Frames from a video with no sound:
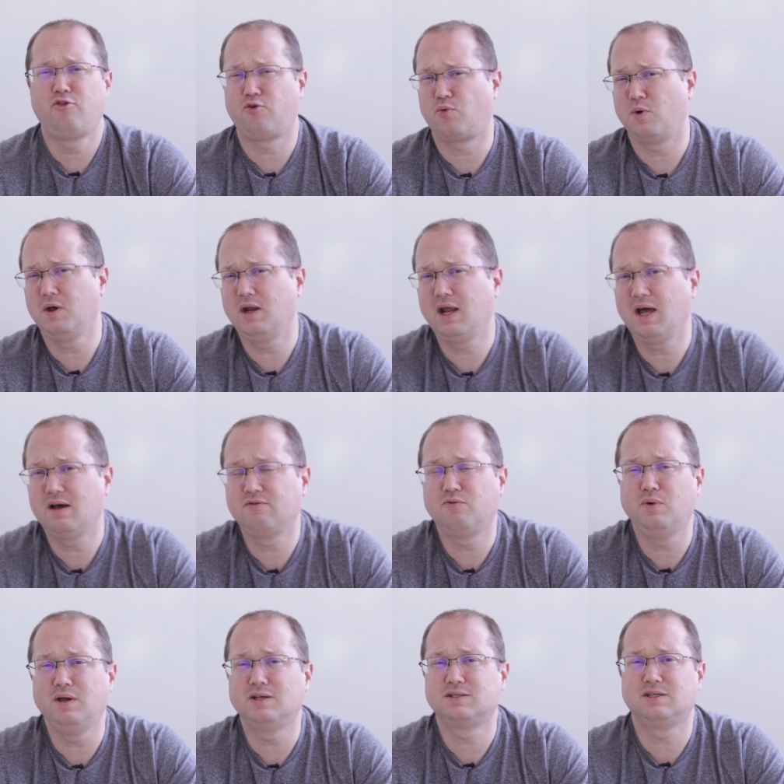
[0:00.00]
3.5
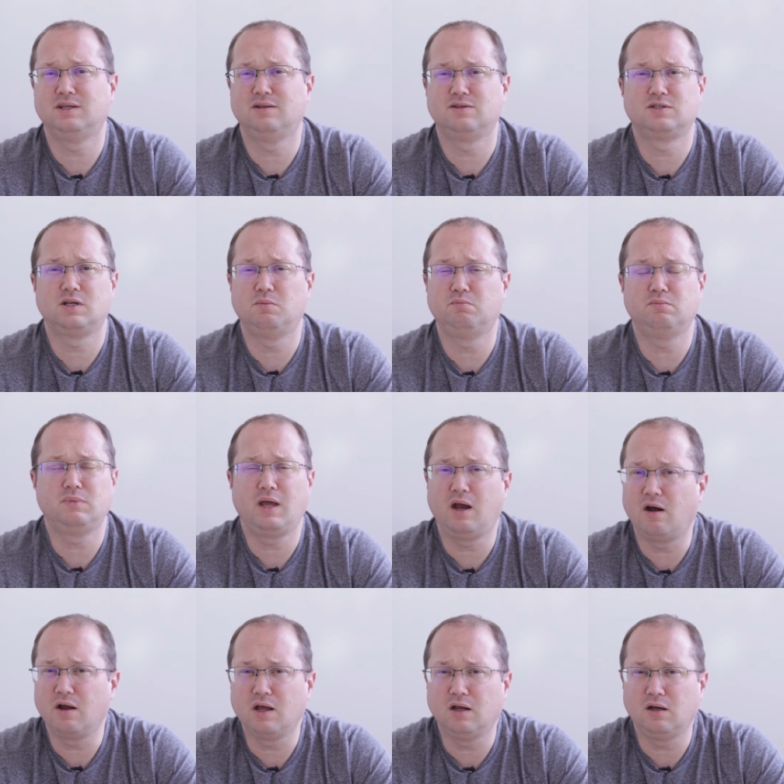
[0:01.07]
weeks in some
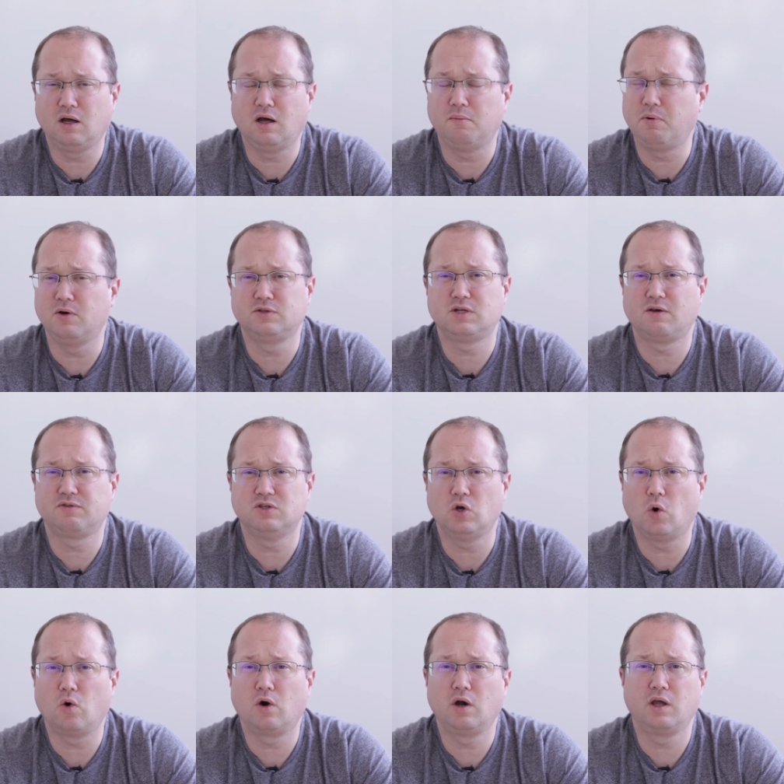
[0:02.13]
area post office in
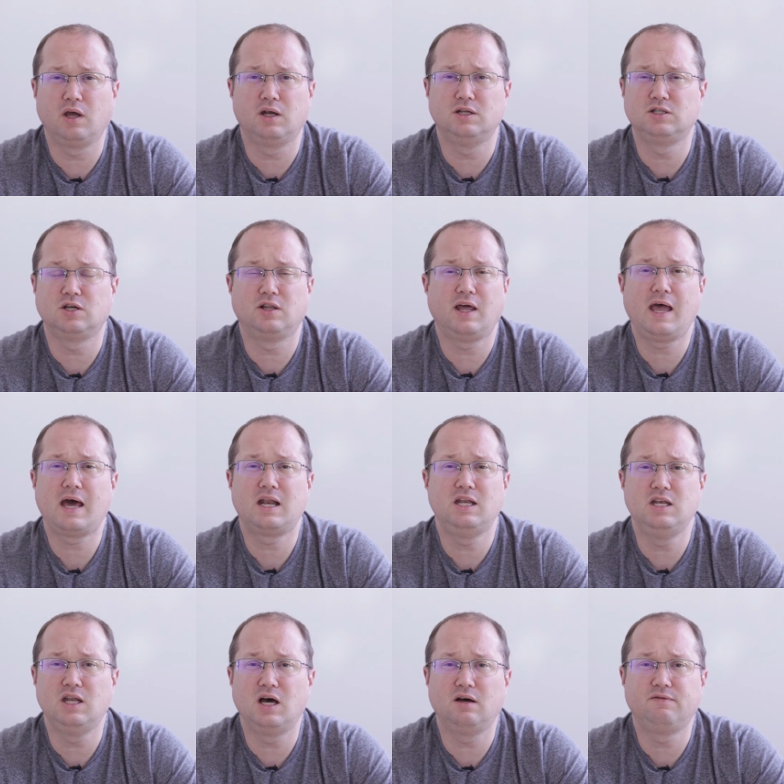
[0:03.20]
Oregon until they had
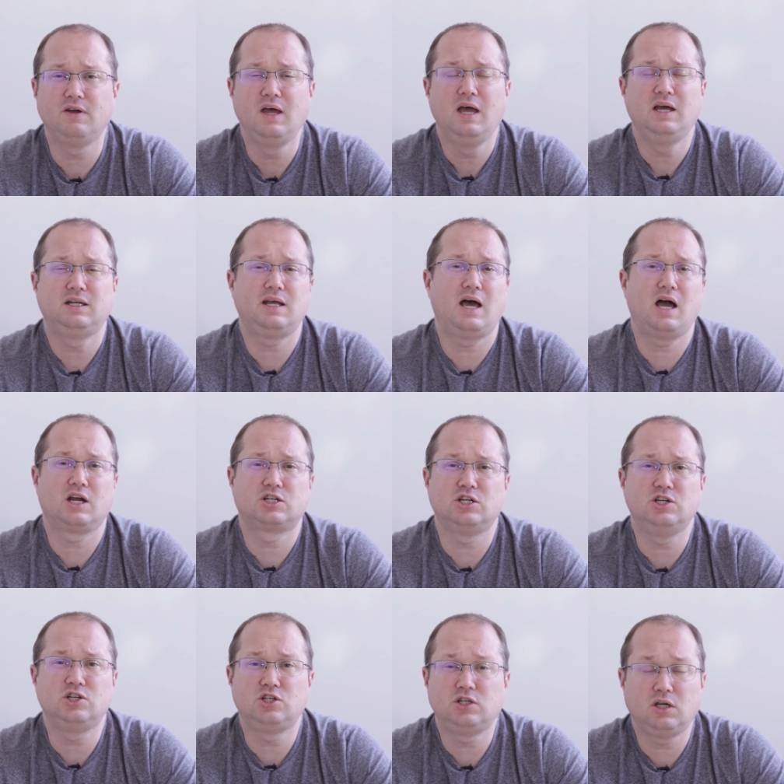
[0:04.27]
enough to
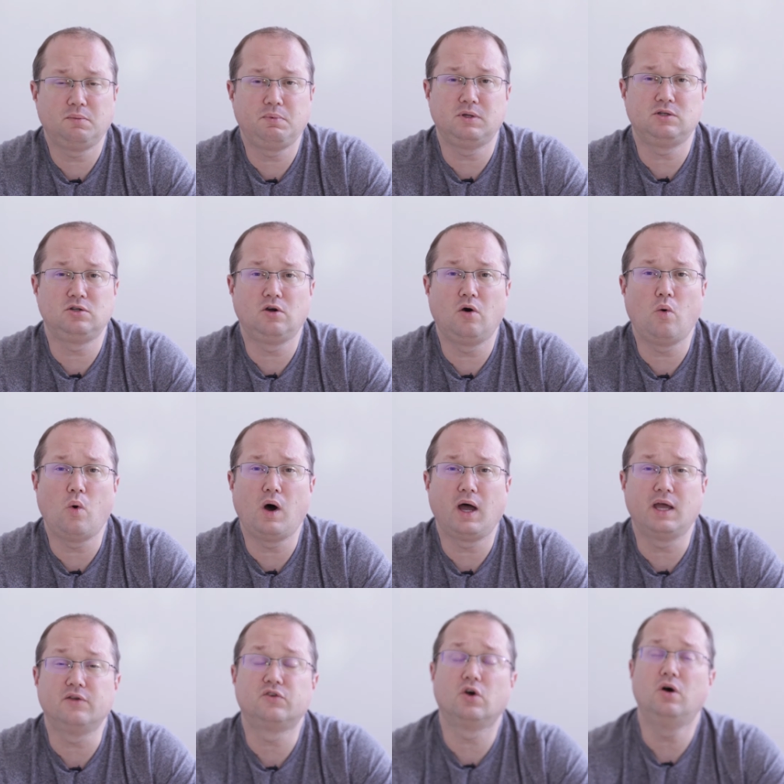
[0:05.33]
actually ship it to
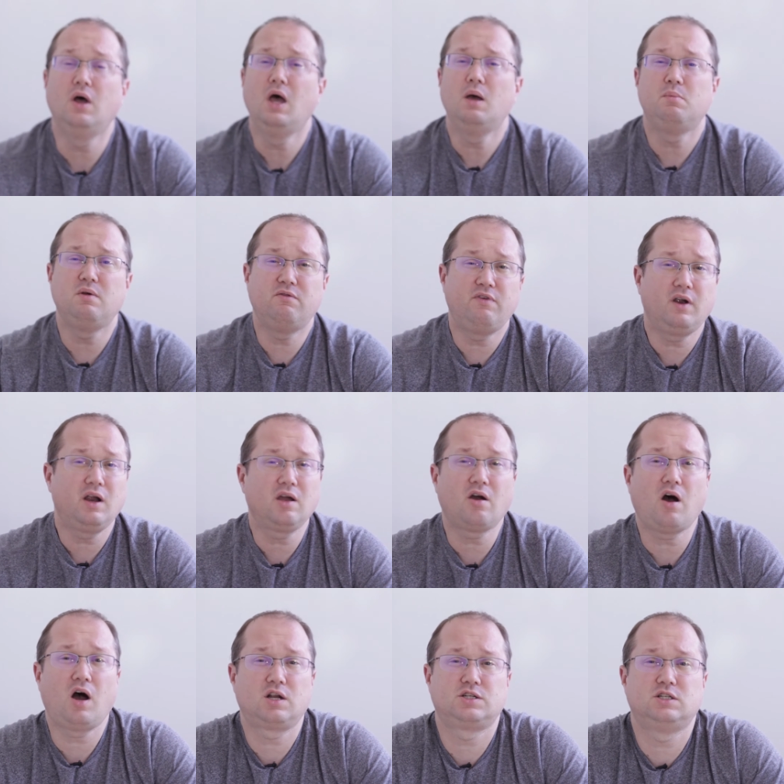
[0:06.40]
Hawaii. So be very
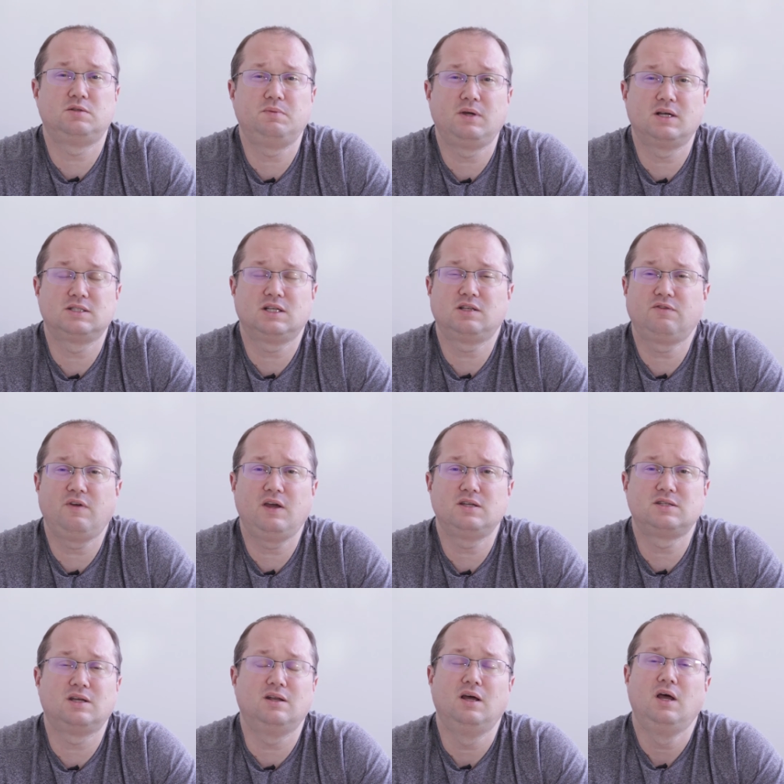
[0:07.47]
cautious, because let's
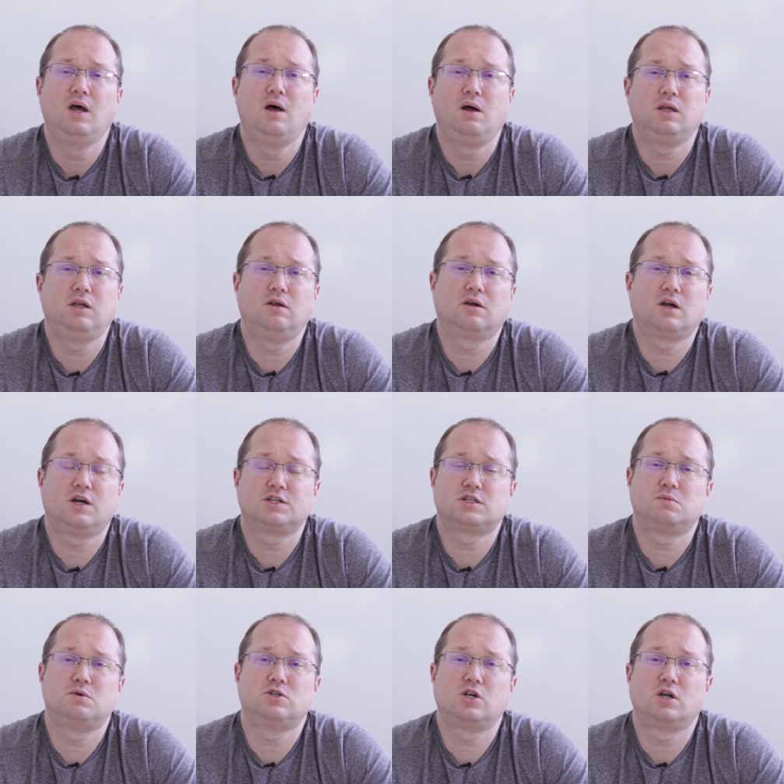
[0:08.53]
face it, your
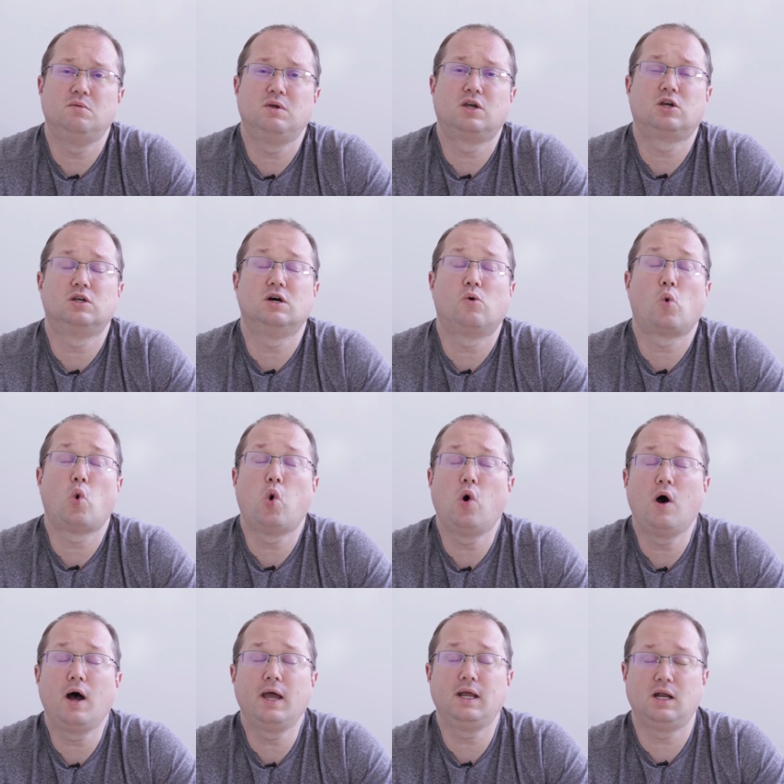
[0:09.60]
customers are going to be
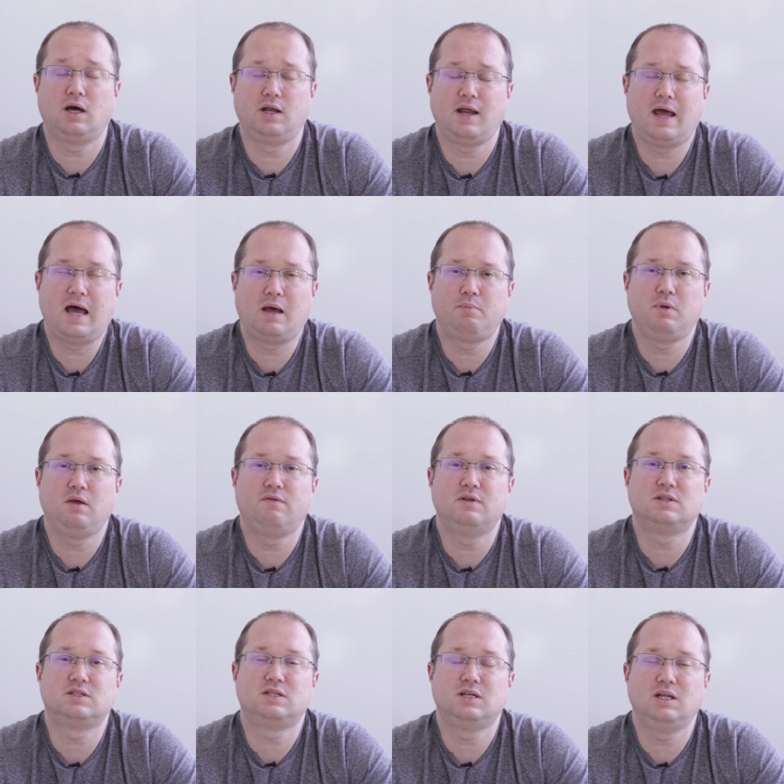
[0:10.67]
quite unhappy if
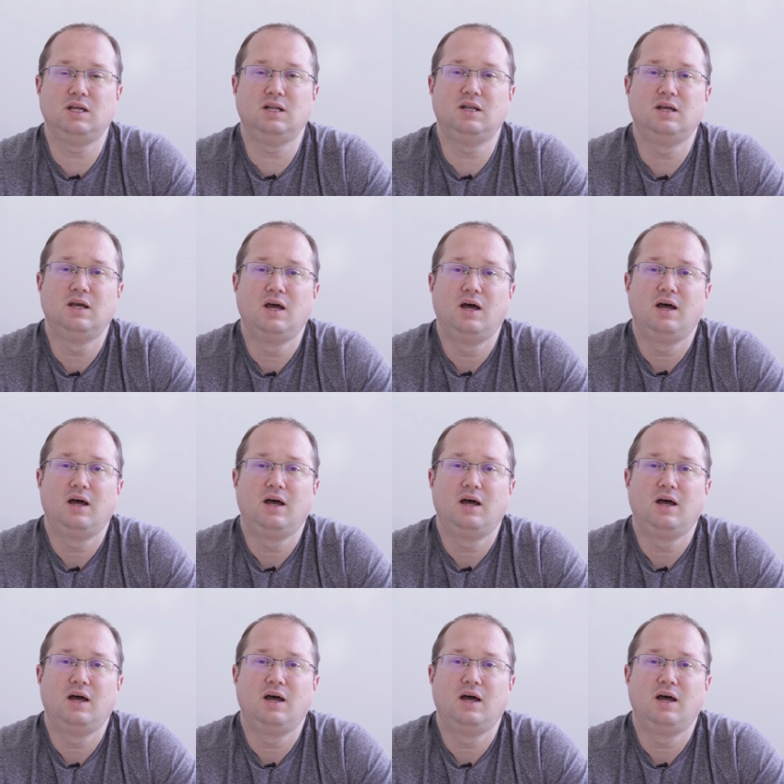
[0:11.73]
it's sitting